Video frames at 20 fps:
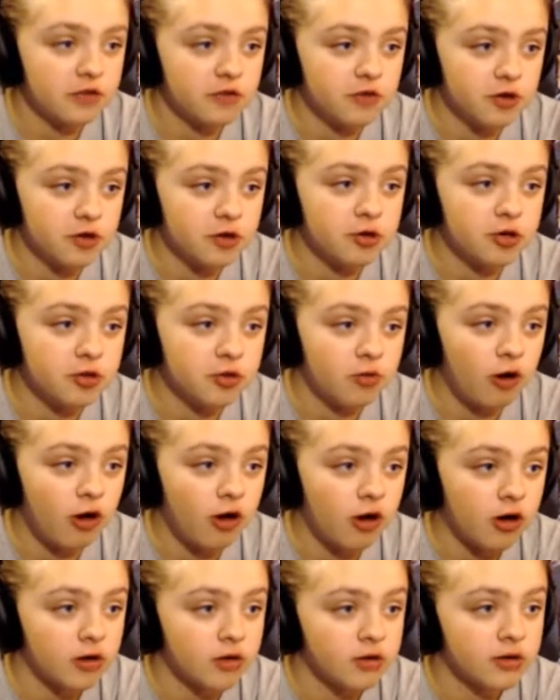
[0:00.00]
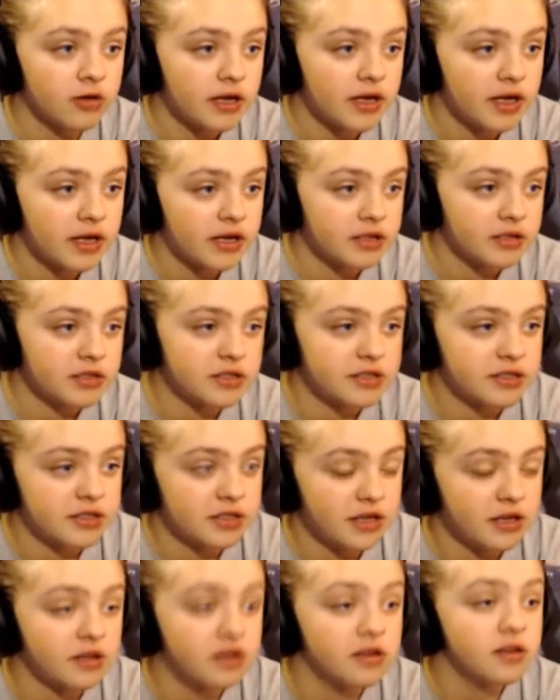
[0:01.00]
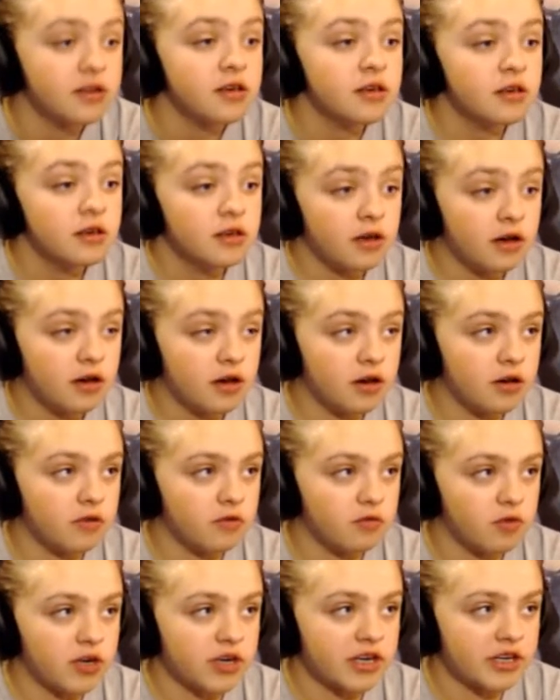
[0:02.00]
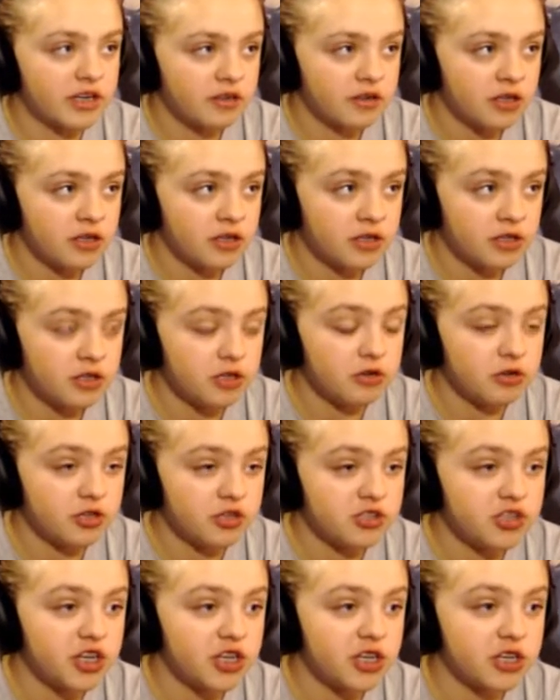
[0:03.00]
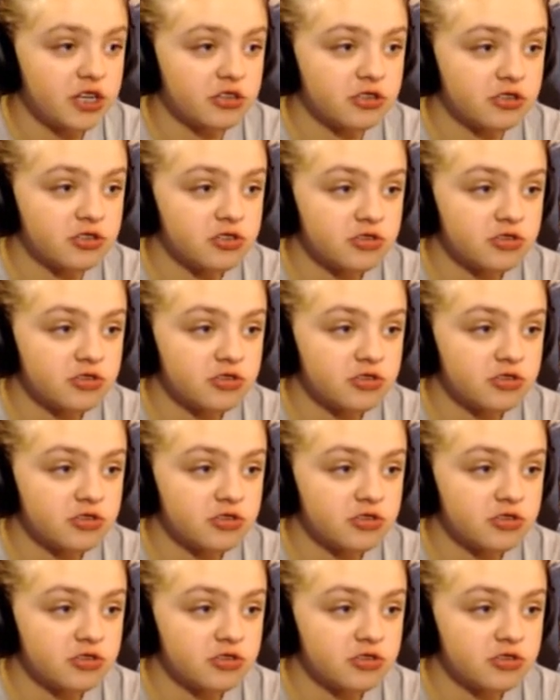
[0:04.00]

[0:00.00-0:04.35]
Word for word: who you are, and instead of wanting you to change.